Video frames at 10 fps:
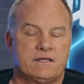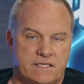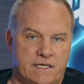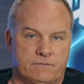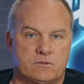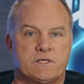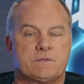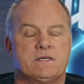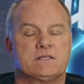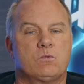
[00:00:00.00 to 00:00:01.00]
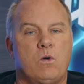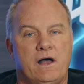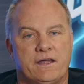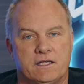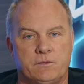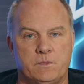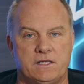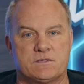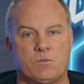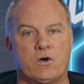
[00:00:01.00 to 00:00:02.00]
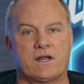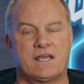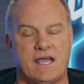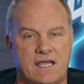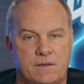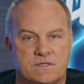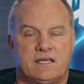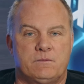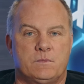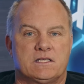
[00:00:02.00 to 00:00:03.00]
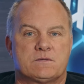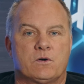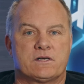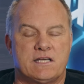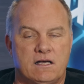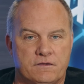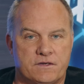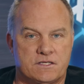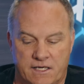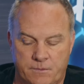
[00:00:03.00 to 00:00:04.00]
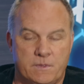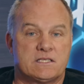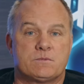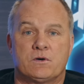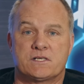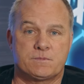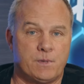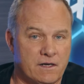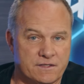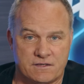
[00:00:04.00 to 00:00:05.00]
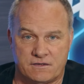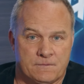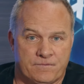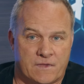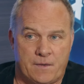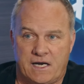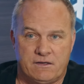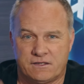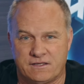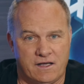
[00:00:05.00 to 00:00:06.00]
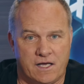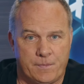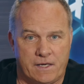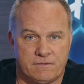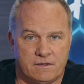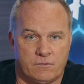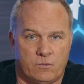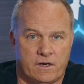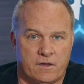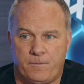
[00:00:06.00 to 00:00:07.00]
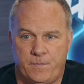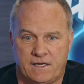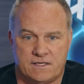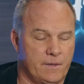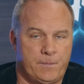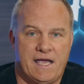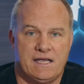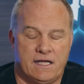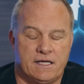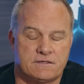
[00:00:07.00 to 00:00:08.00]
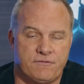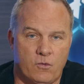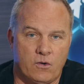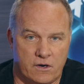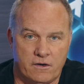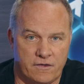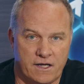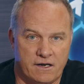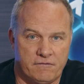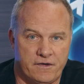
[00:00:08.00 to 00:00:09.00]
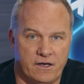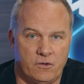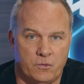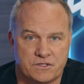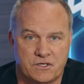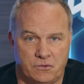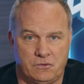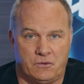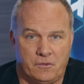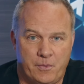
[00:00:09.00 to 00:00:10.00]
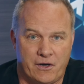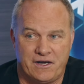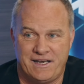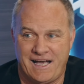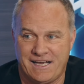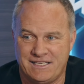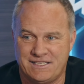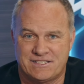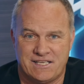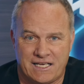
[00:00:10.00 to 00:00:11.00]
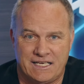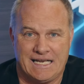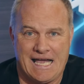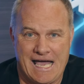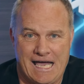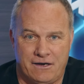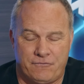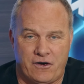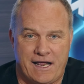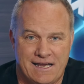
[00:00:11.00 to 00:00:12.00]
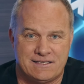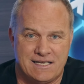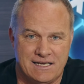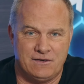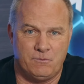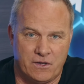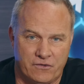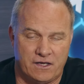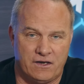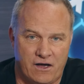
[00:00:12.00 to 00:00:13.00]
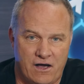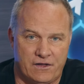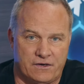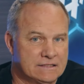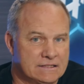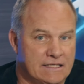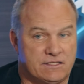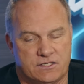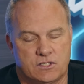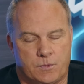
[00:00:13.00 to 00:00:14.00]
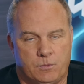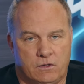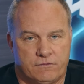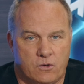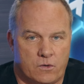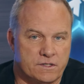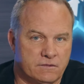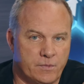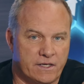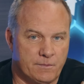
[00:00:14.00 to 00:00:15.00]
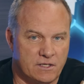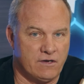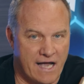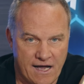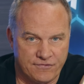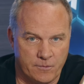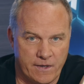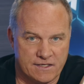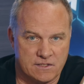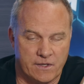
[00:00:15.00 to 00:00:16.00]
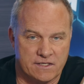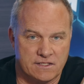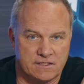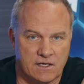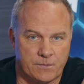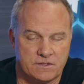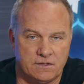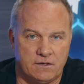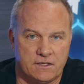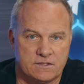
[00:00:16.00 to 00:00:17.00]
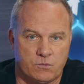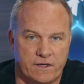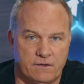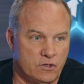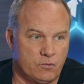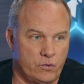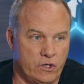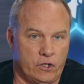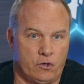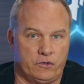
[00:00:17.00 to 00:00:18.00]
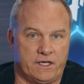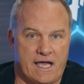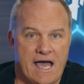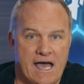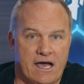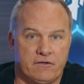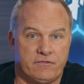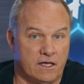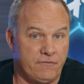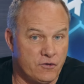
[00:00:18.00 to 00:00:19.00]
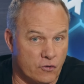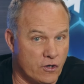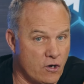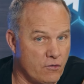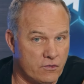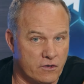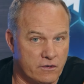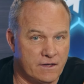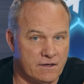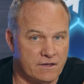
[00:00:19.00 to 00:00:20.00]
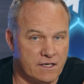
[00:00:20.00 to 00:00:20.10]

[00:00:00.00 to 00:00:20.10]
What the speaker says: teams, which means what? It means more games. It means more television. It means more sponsors. I mean, I looked it up. I mean, one of the biggest paydays for the NFL was Google bought a 90-second ad for $18 million. That's at a Super Bowl, of course. But I mean, you have to maximize these opportunities when you really only have, if you're an owner in the